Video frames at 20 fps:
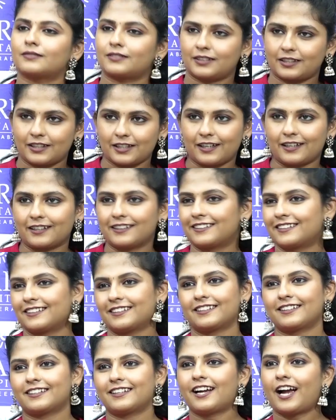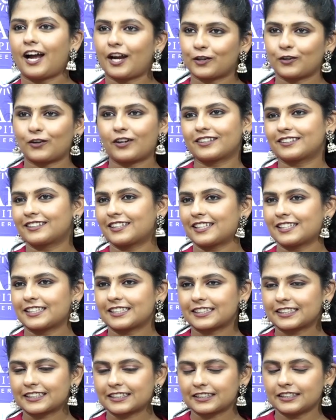Yeah, I got the
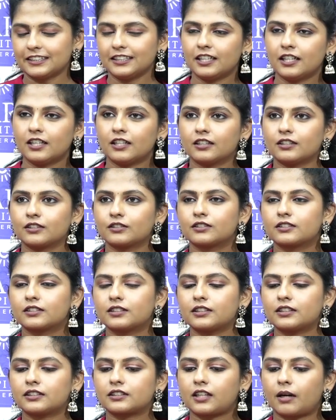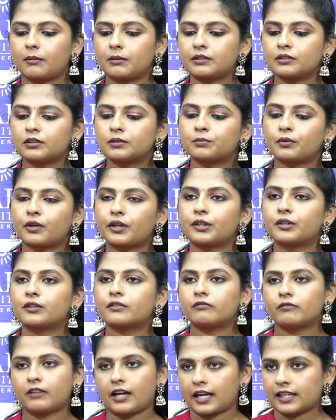answer, sir. So, sir, coming to the point
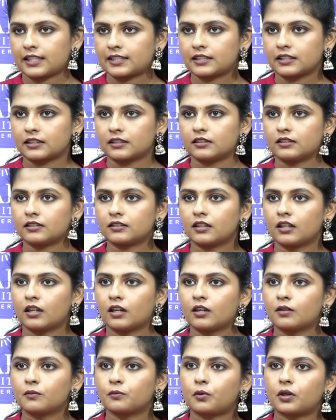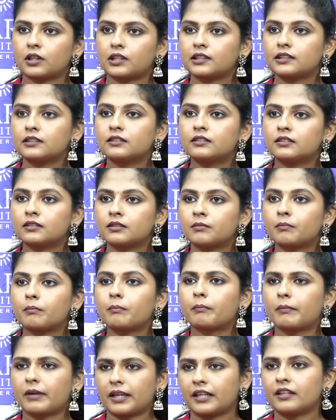of vaccines, what are the
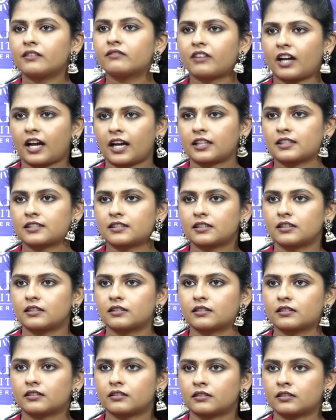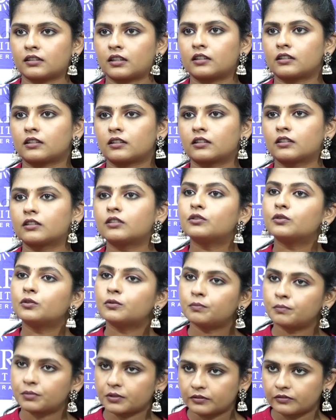main vaccines that
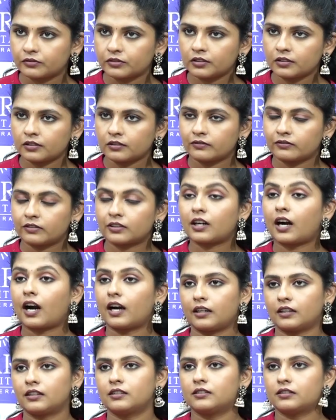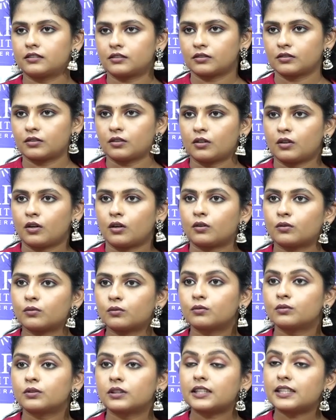you prefer for adults
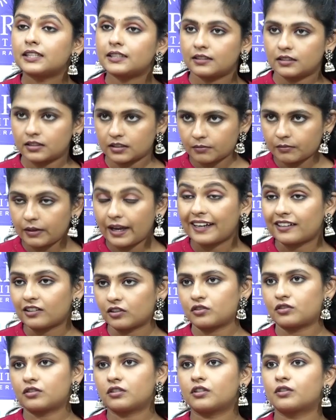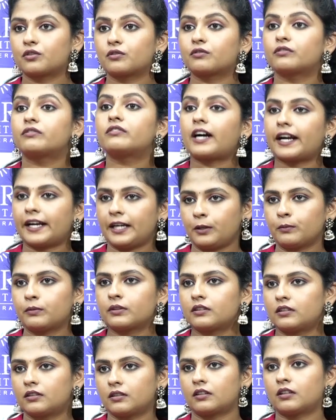who need some energy to fight
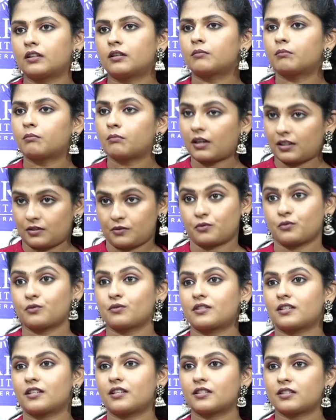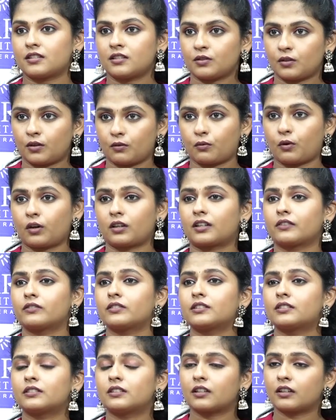with the monsoon season or
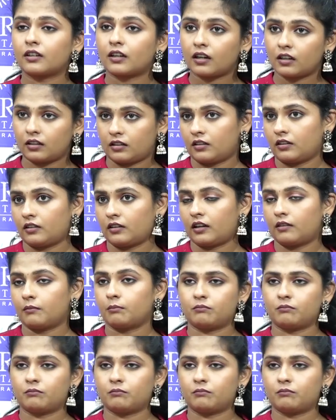whatever the